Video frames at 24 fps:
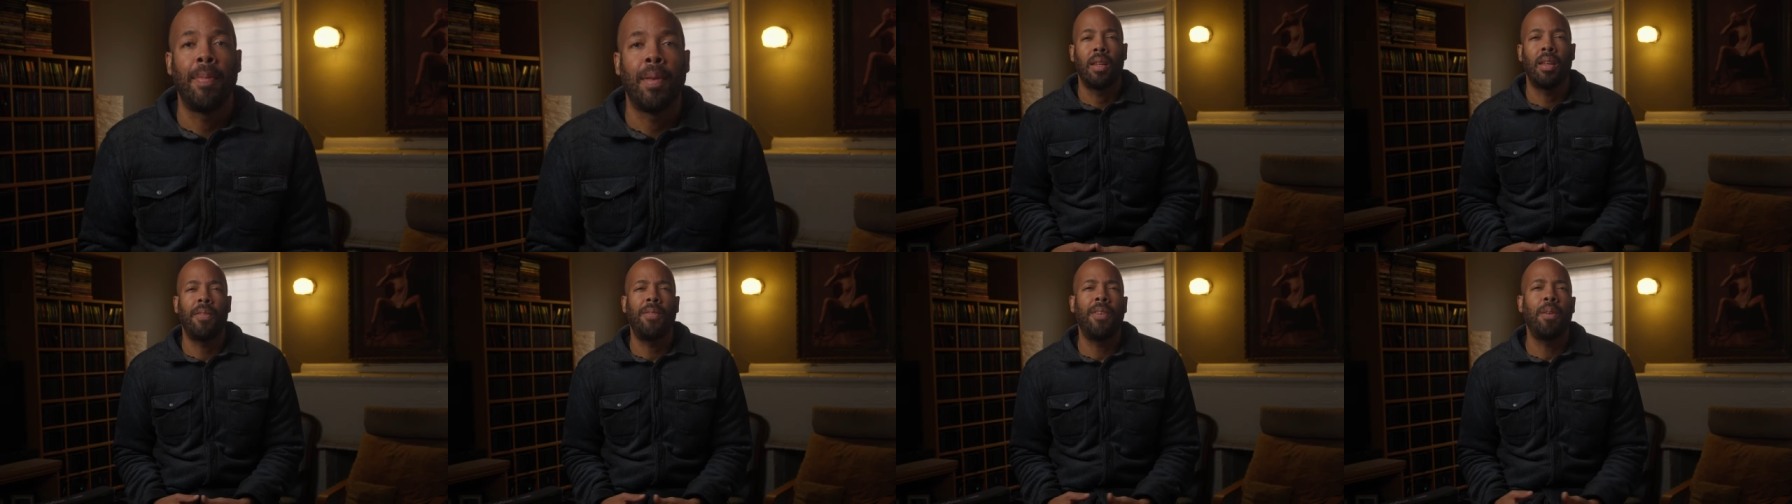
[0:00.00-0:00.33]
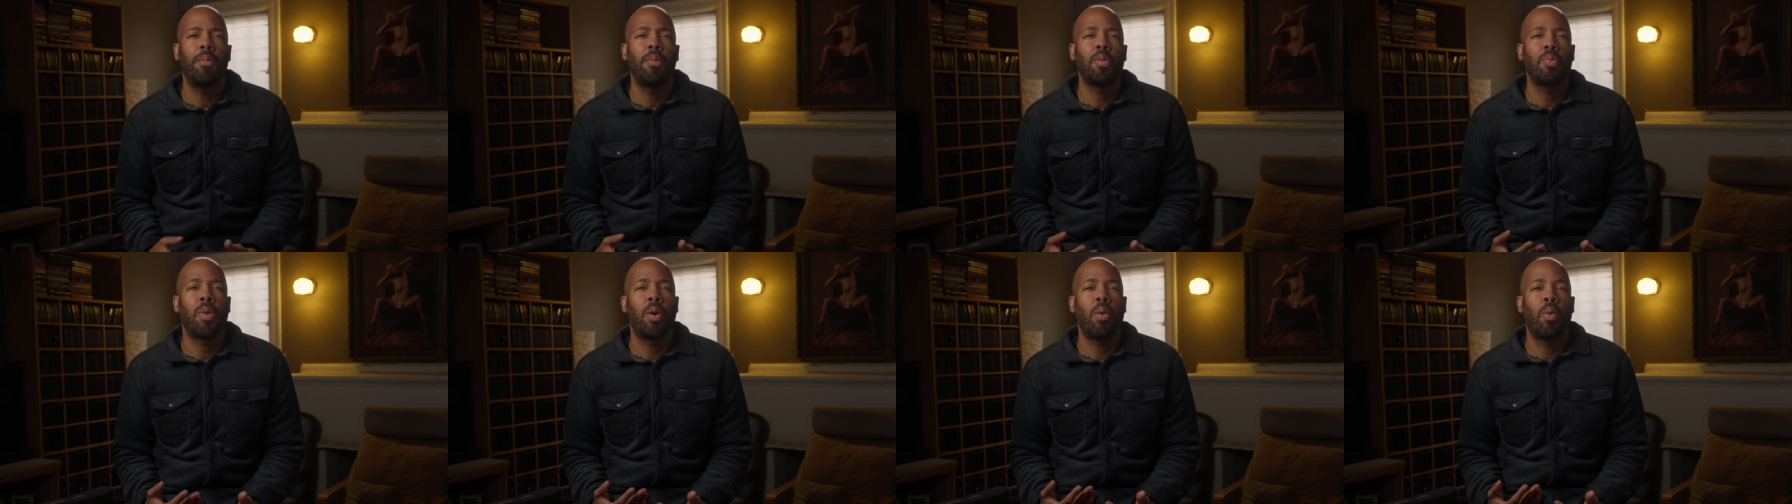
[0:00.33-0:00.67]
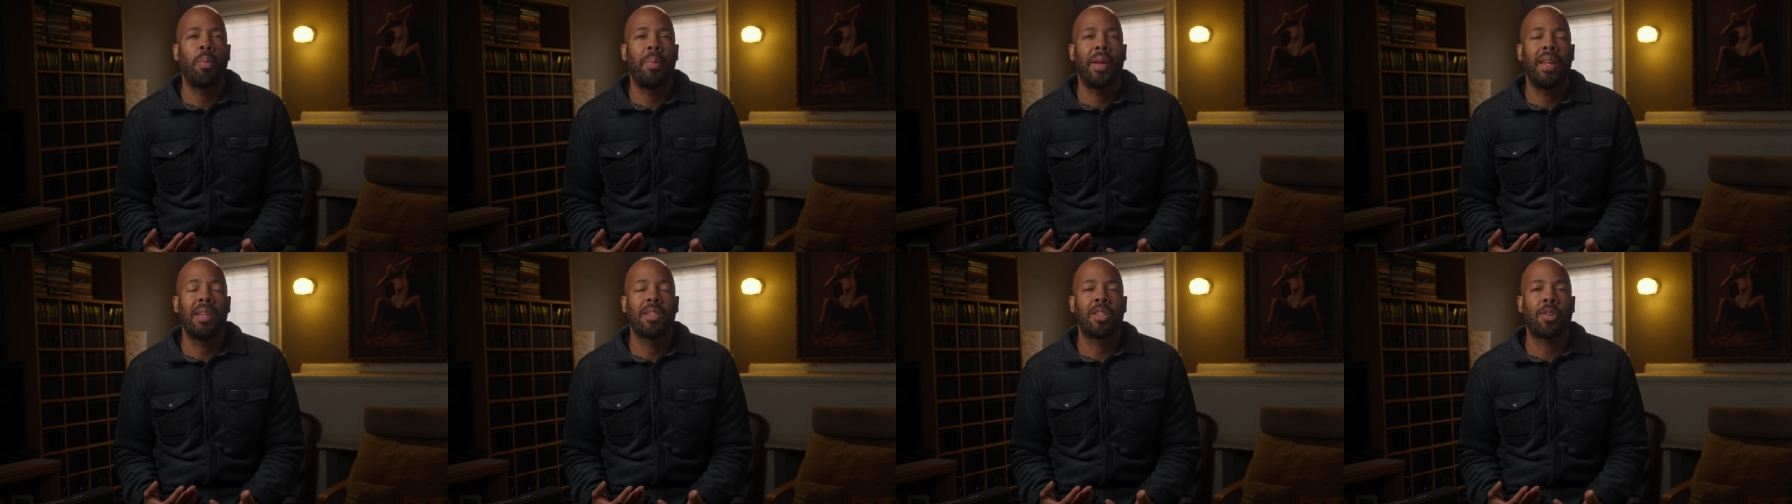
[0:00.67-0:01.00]
The film is what
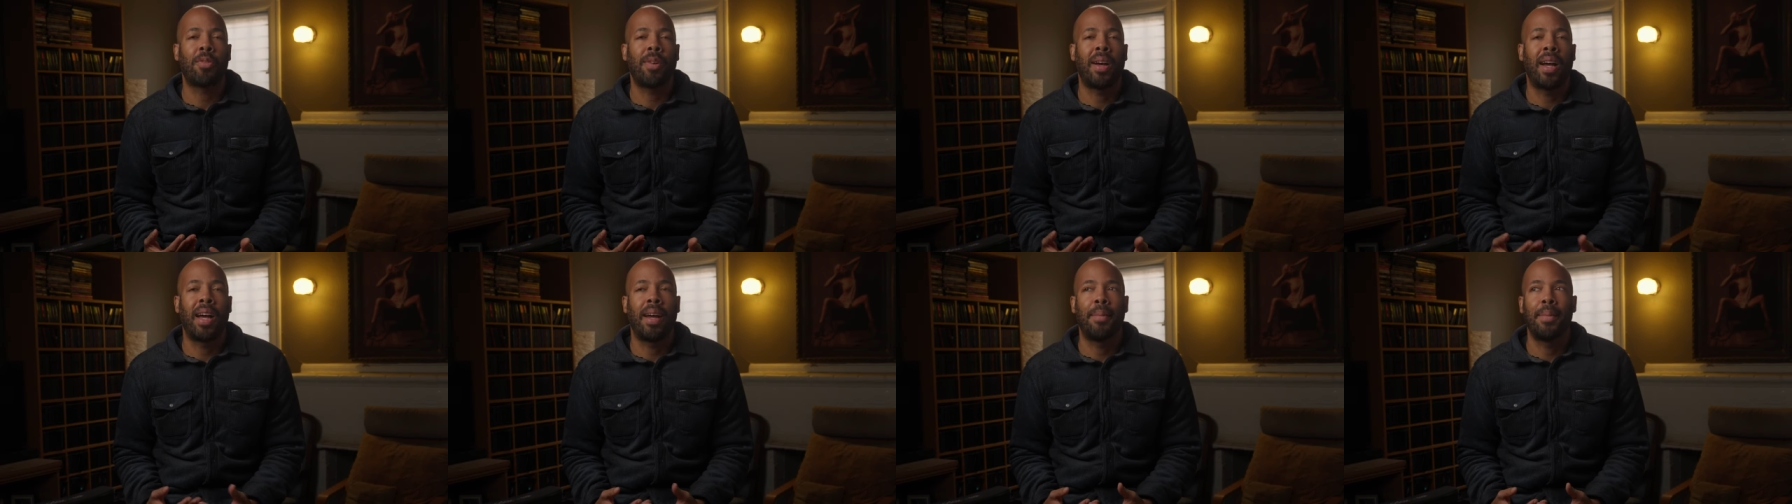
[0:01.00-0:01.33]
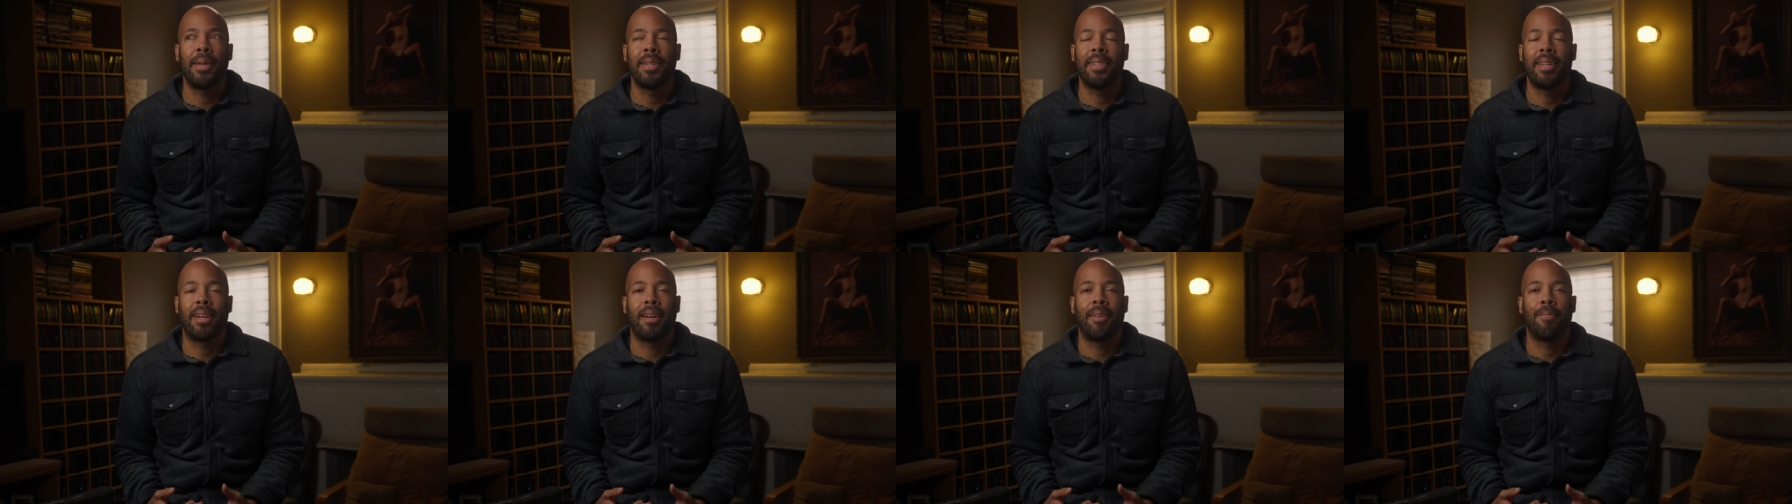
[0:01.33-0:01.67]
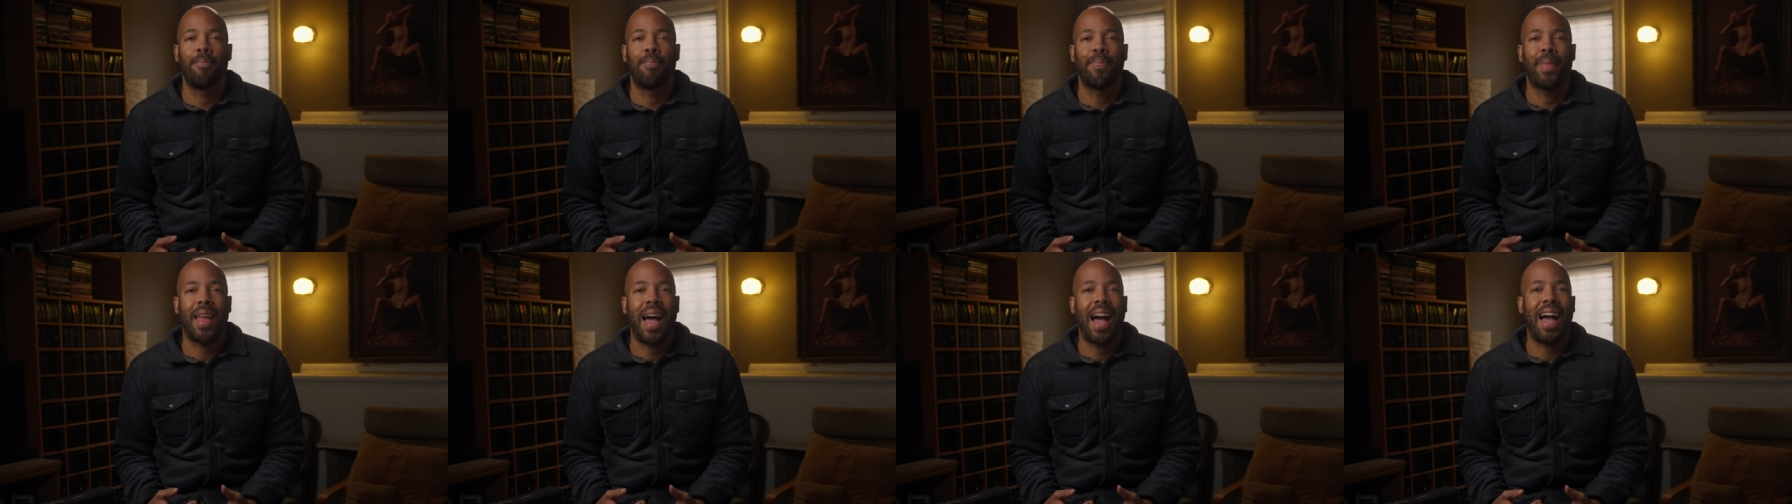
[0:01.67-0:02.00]
would be described as a
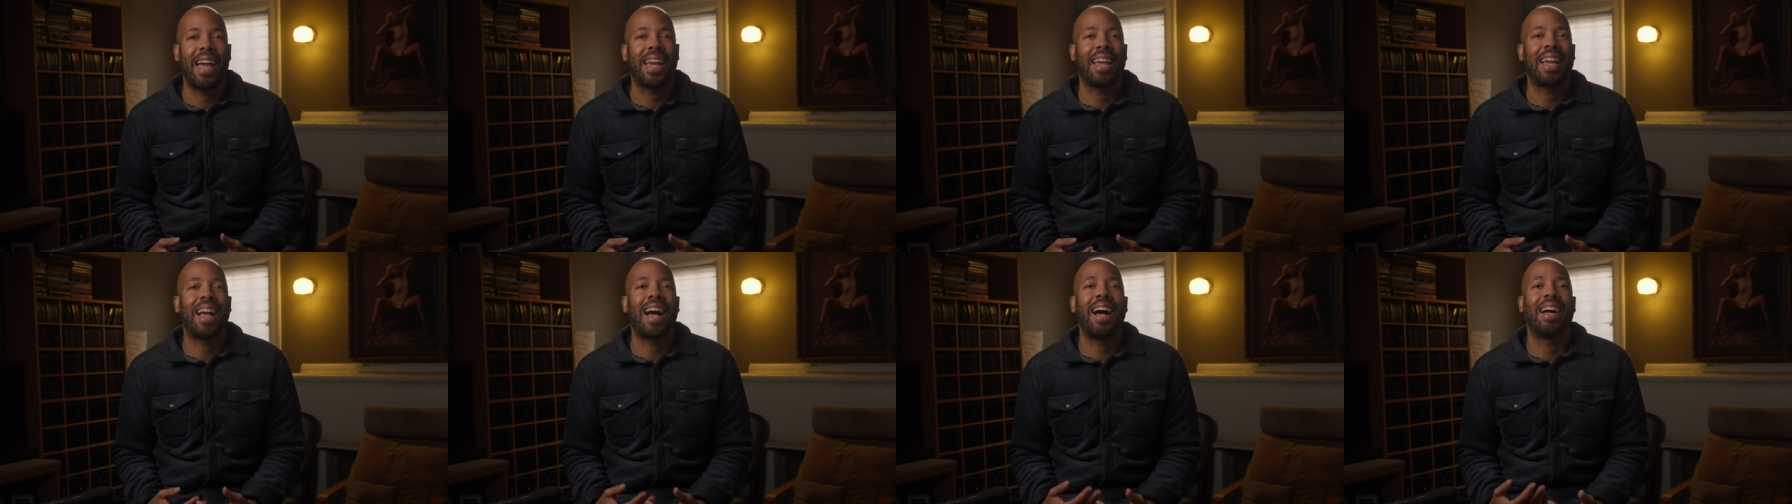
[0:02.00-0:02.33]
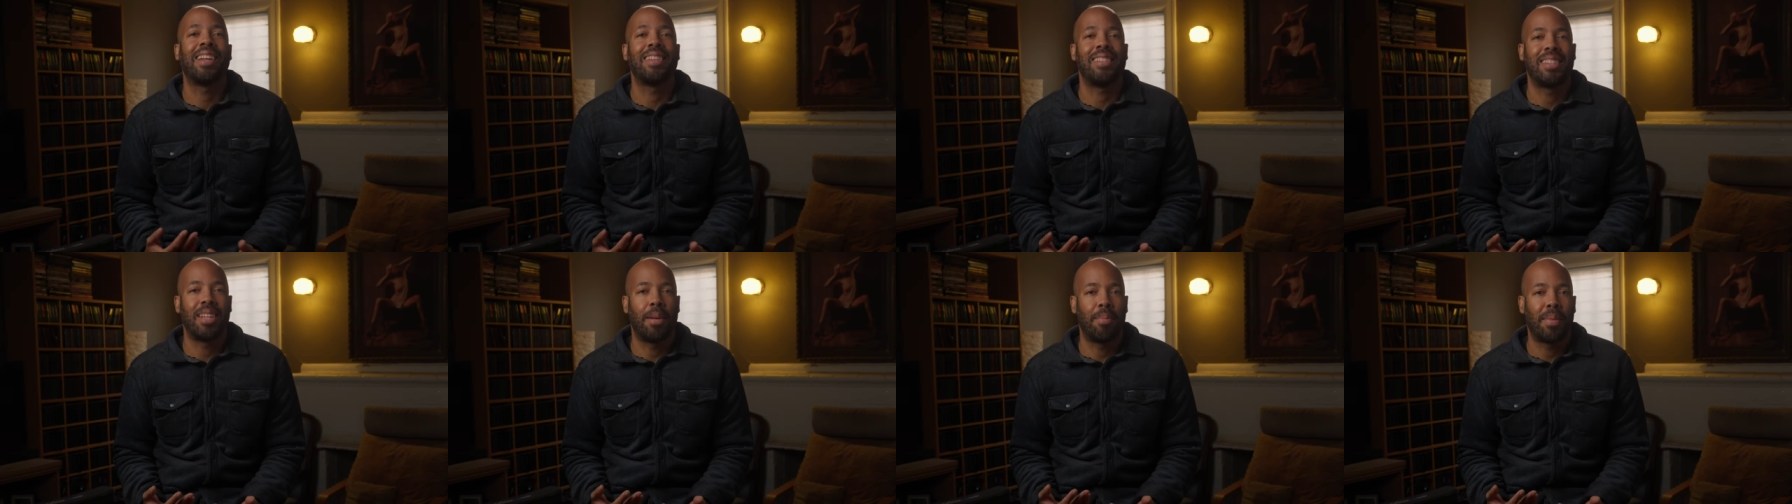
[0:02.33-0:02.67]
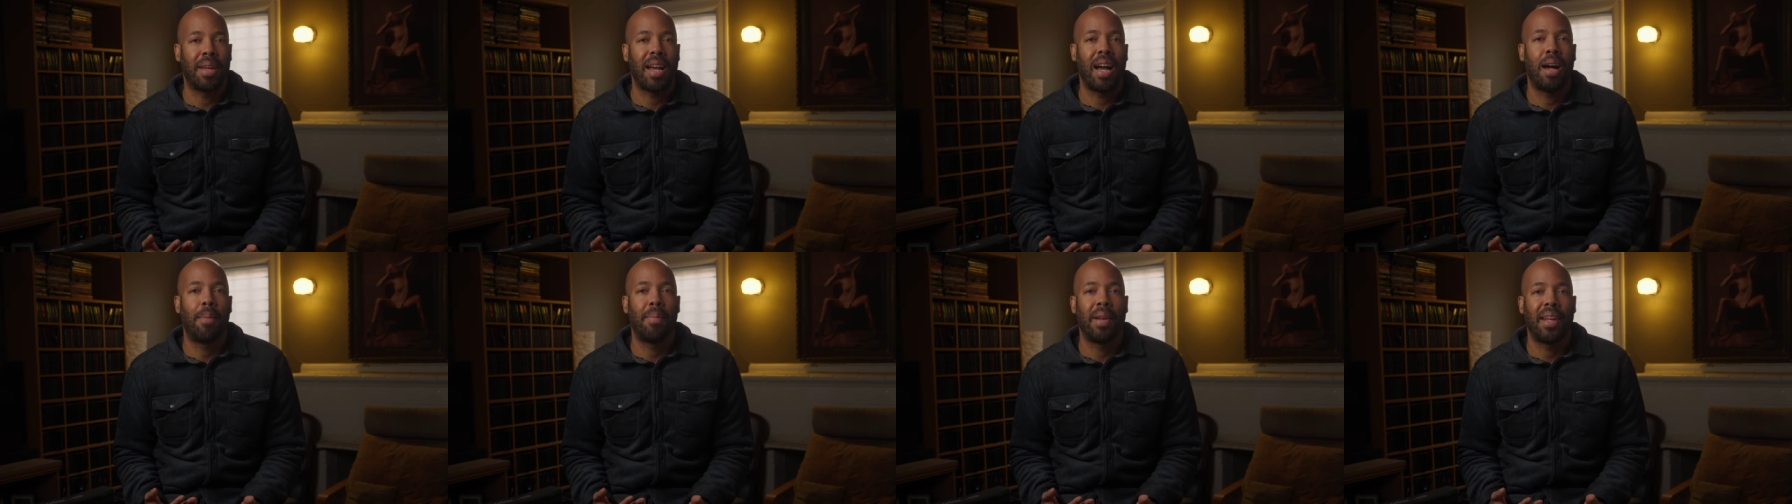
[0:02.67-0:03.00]
high concept
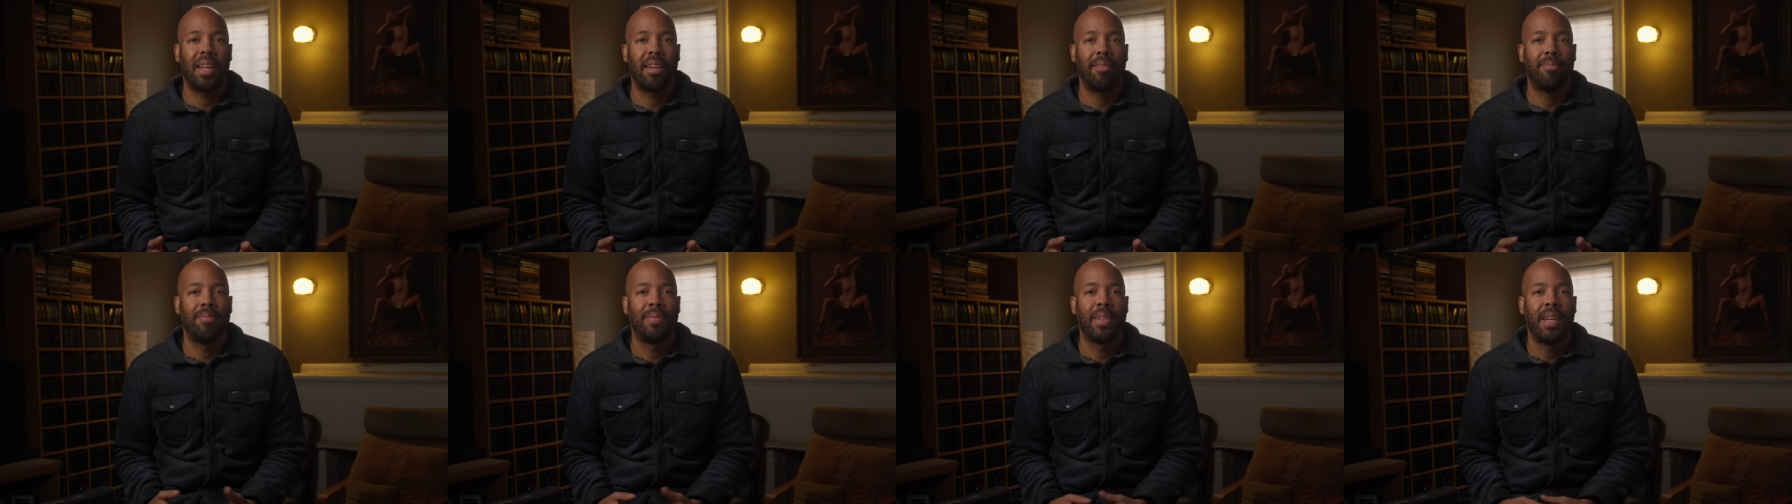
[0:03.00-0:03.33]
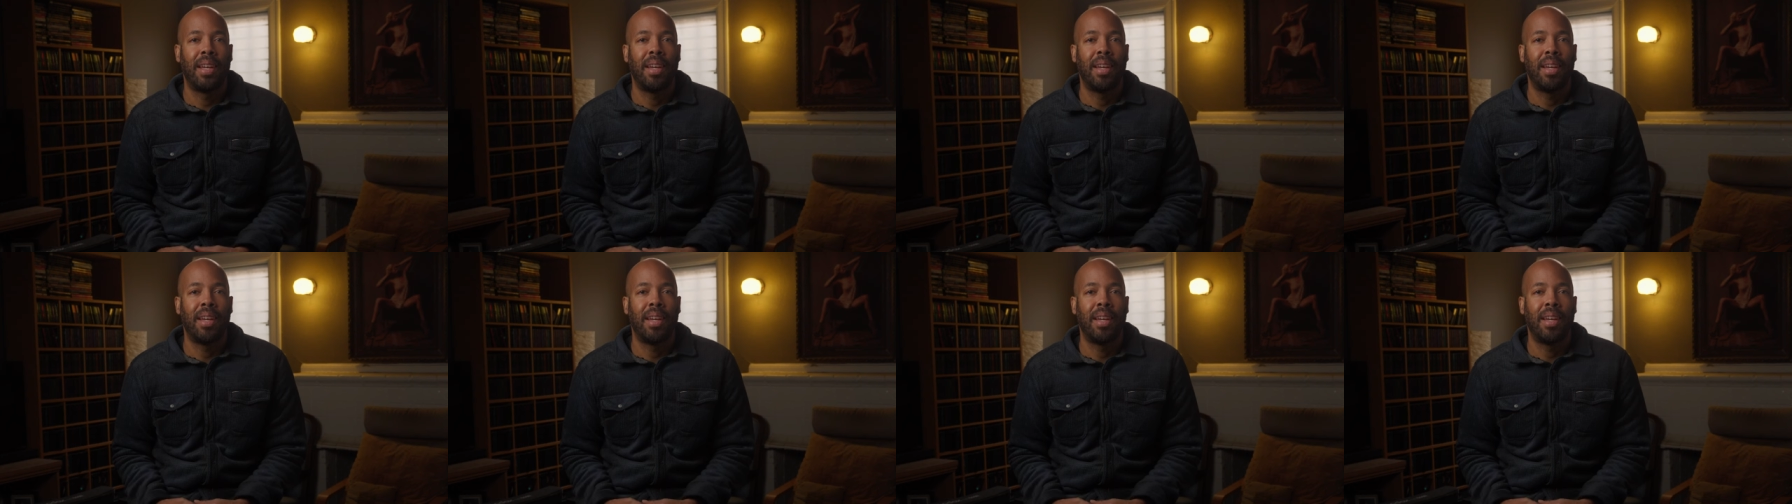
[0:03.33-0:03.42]
comedy.